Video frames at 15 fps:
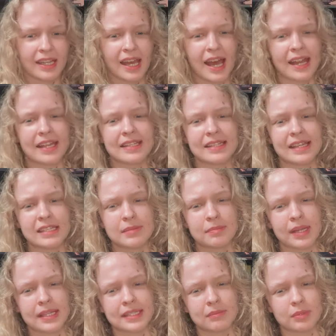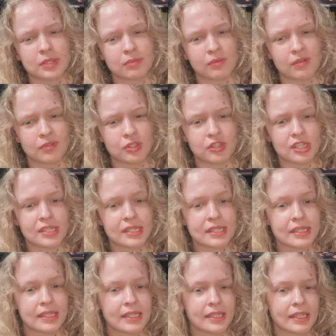and intend to blend in with some refugees to
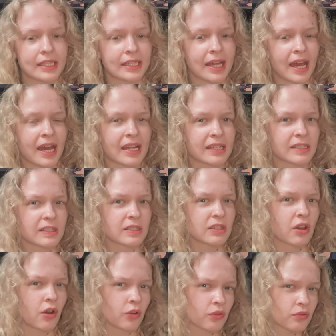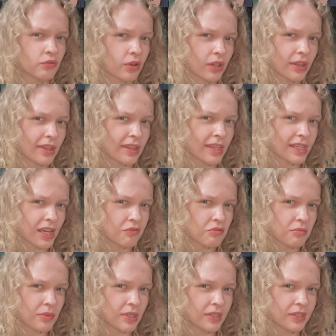sneak in and confront the
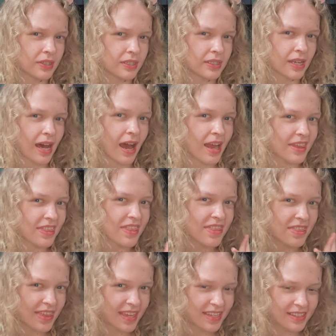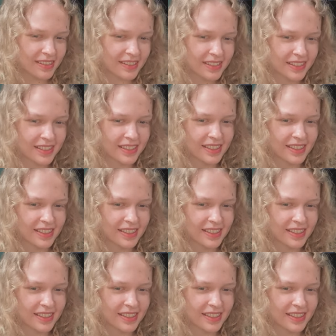government, I think?